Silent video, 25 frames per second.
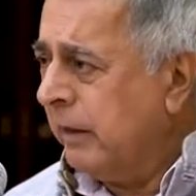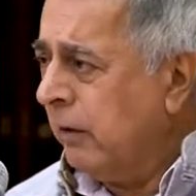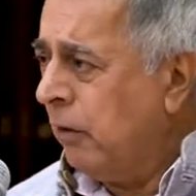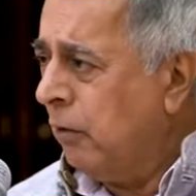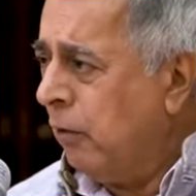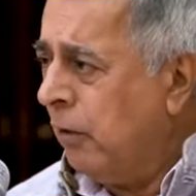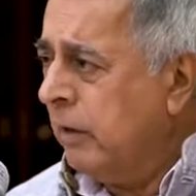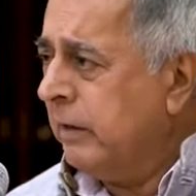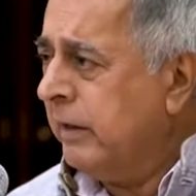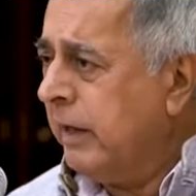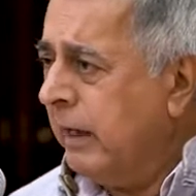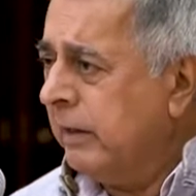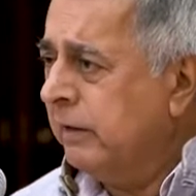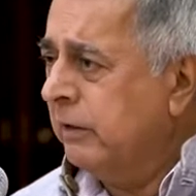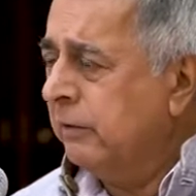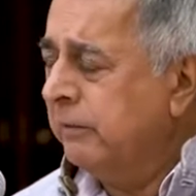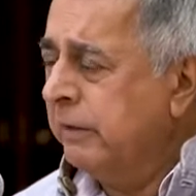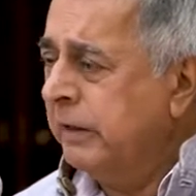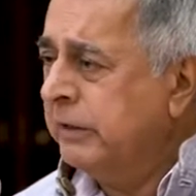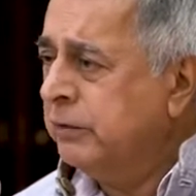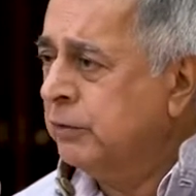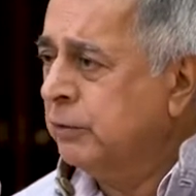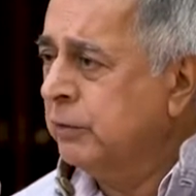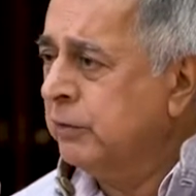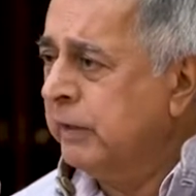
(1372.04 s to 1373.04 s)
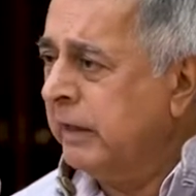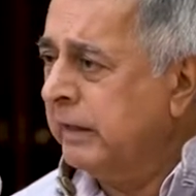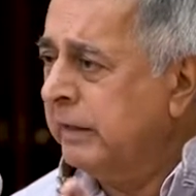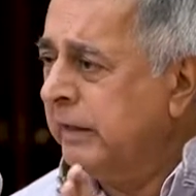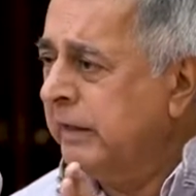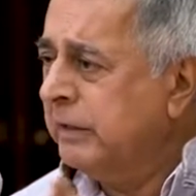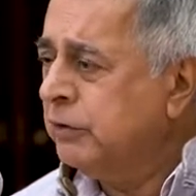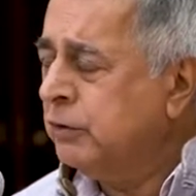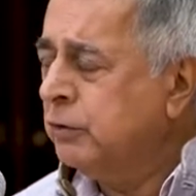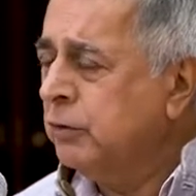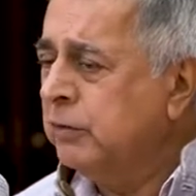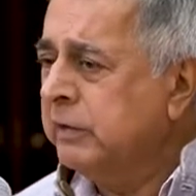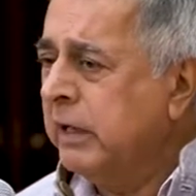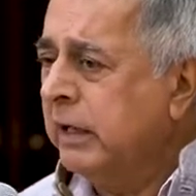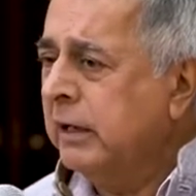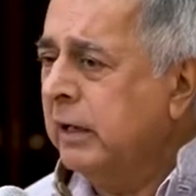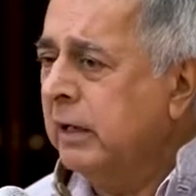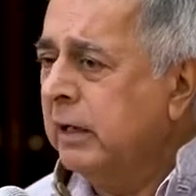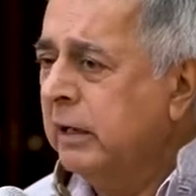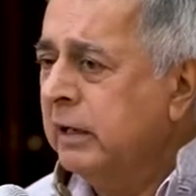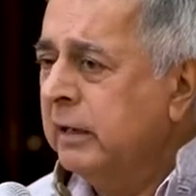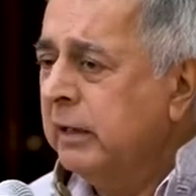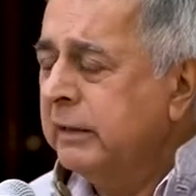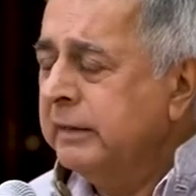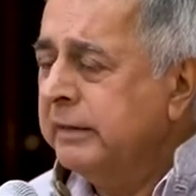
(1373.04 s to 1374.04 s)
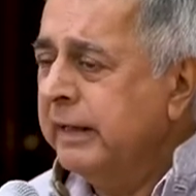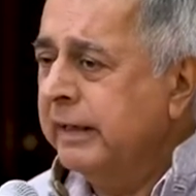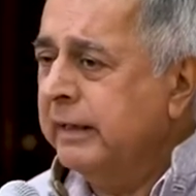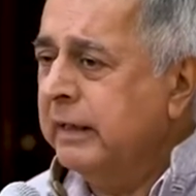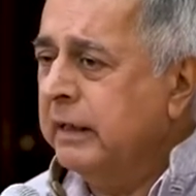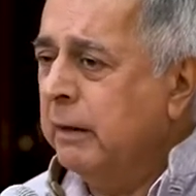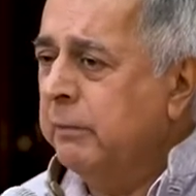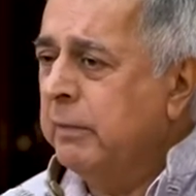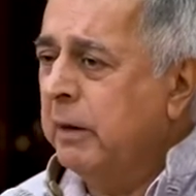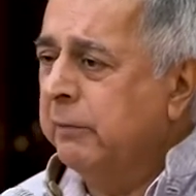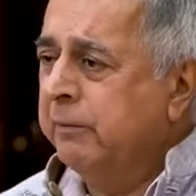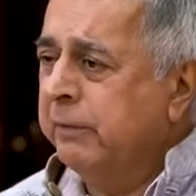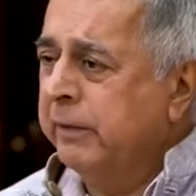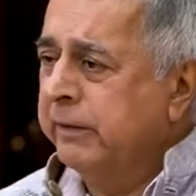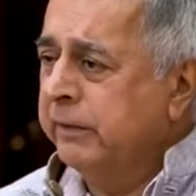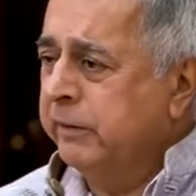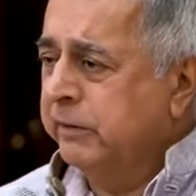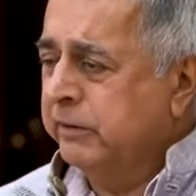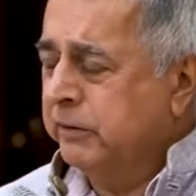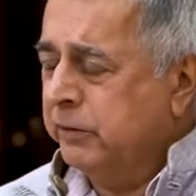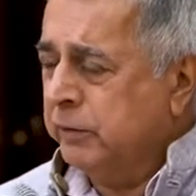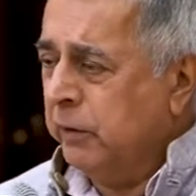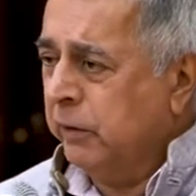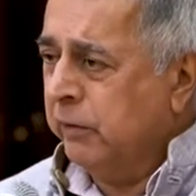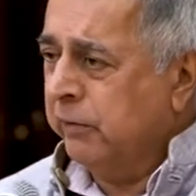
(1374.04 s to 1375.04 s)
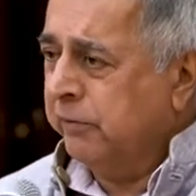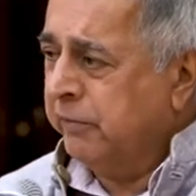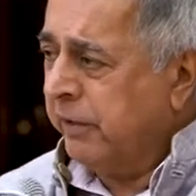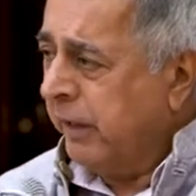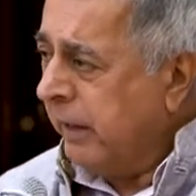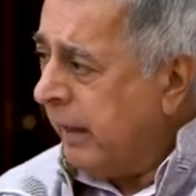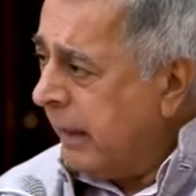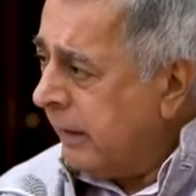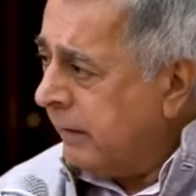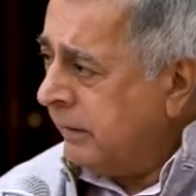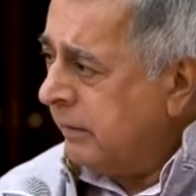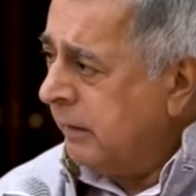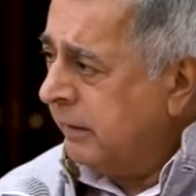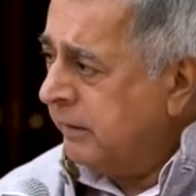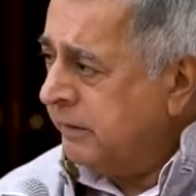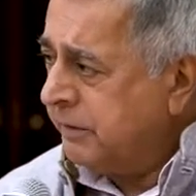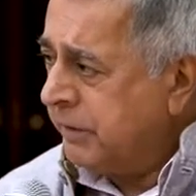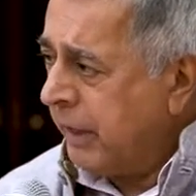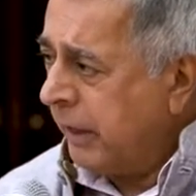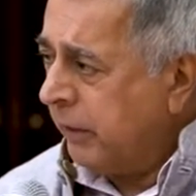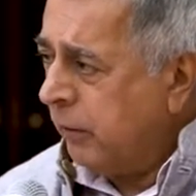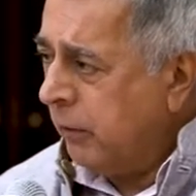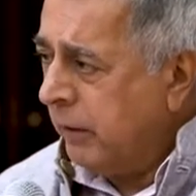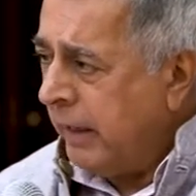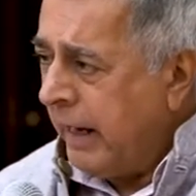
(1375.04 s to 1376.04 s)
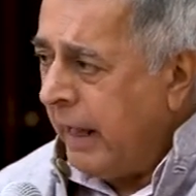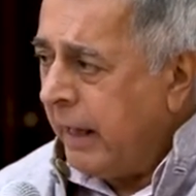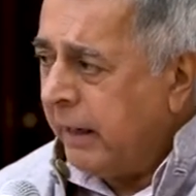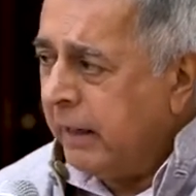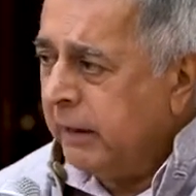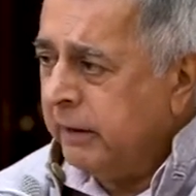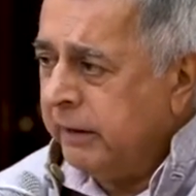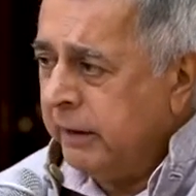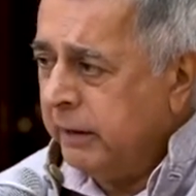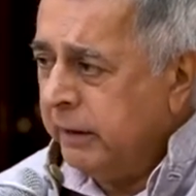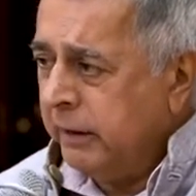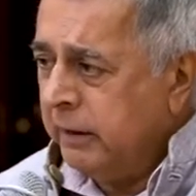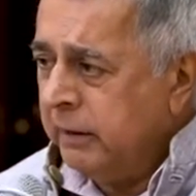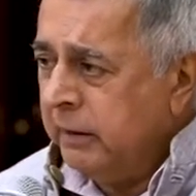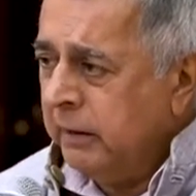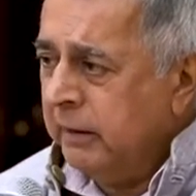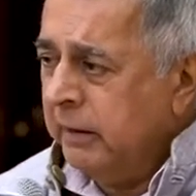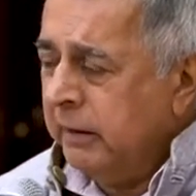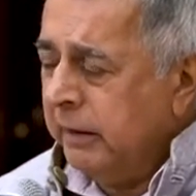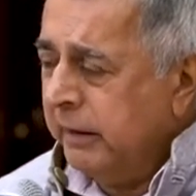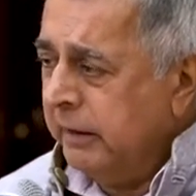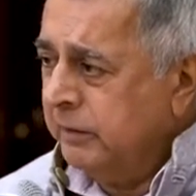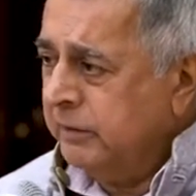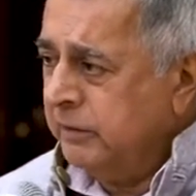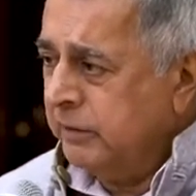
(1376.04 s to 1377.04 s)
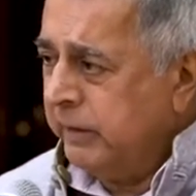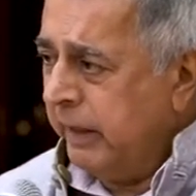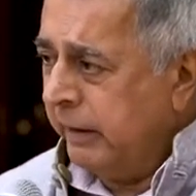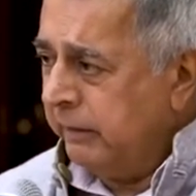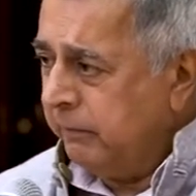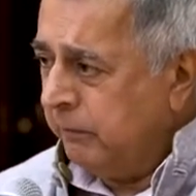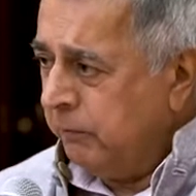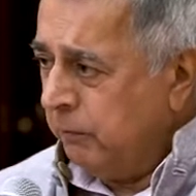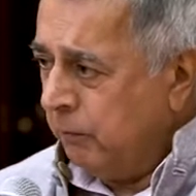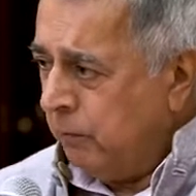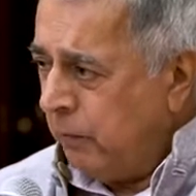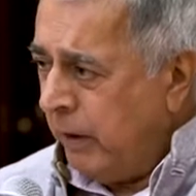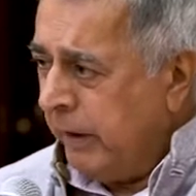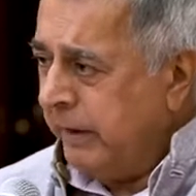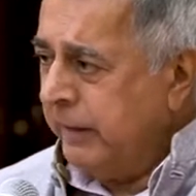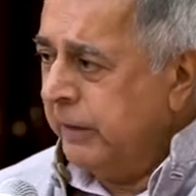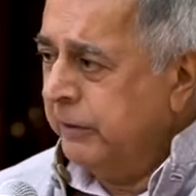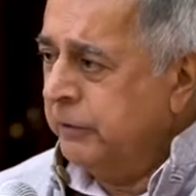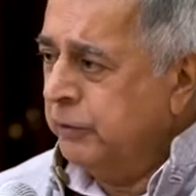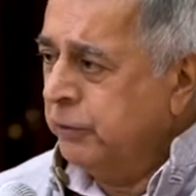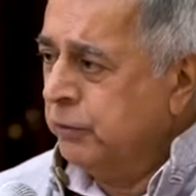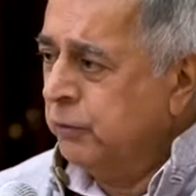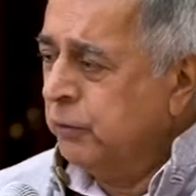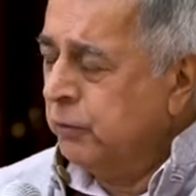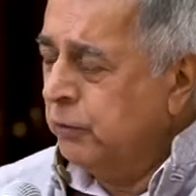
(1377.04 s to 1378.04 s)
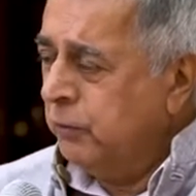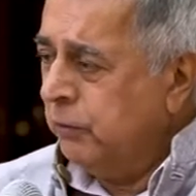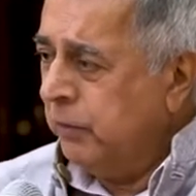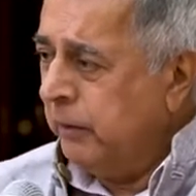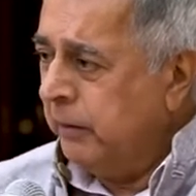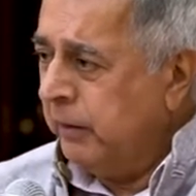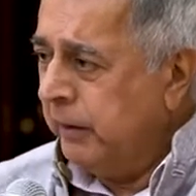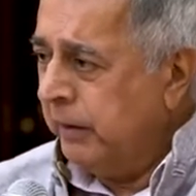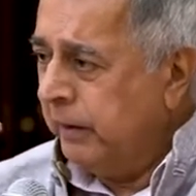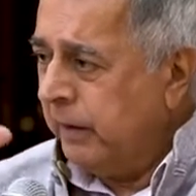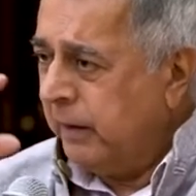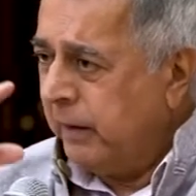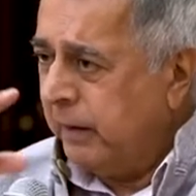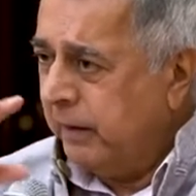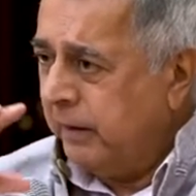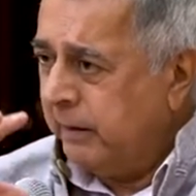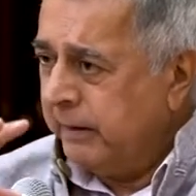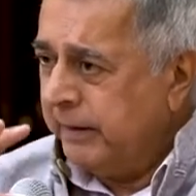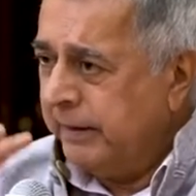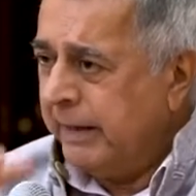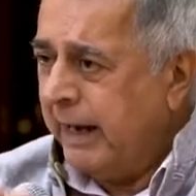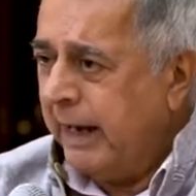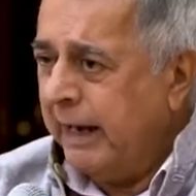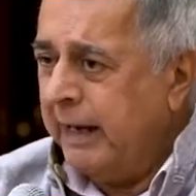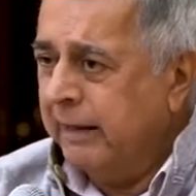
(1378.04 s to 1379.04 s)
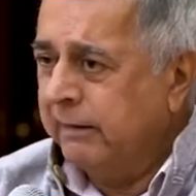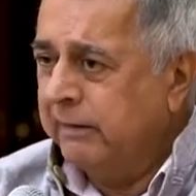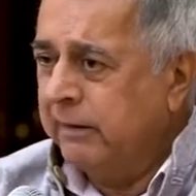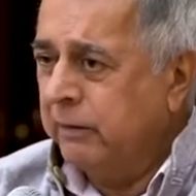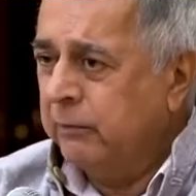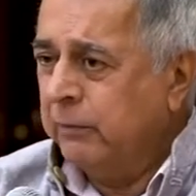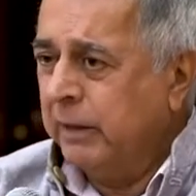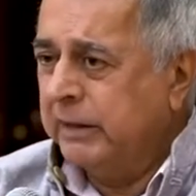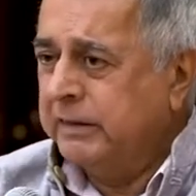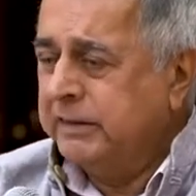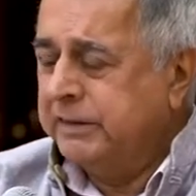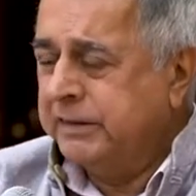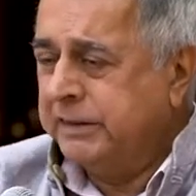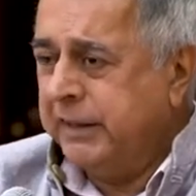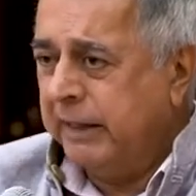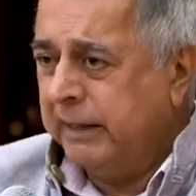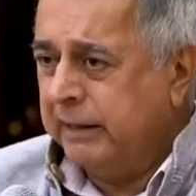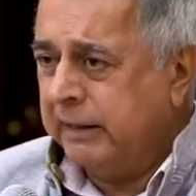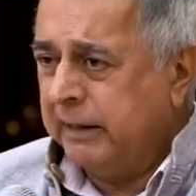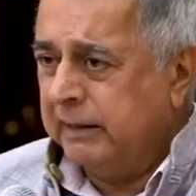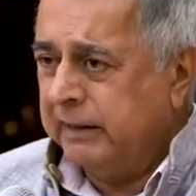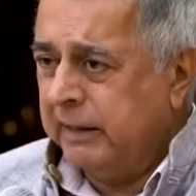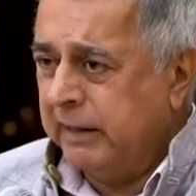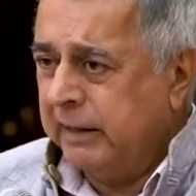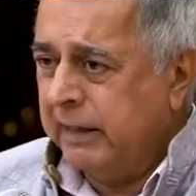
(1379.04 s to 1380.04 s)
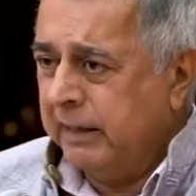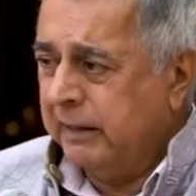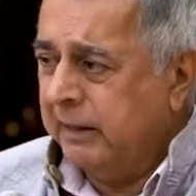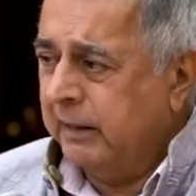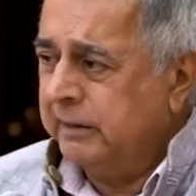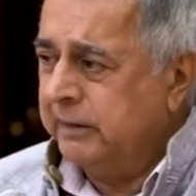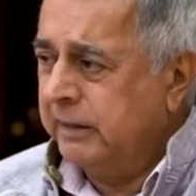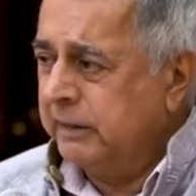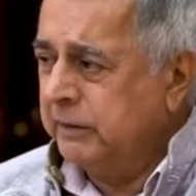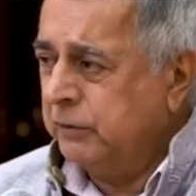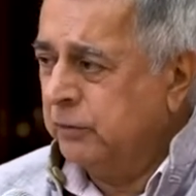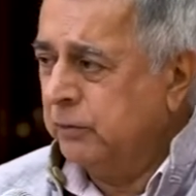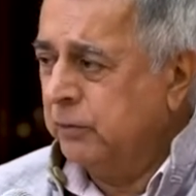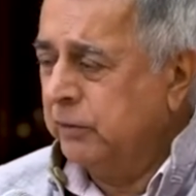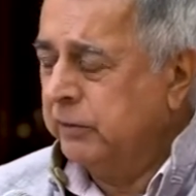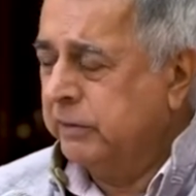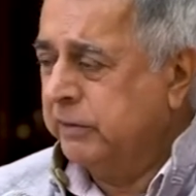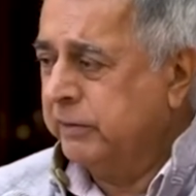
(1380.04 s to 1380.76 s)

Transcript: all kinds of issues, and the issues are, they come up with sort of relentless regularity. It's that one issue dies in one state, and then another issue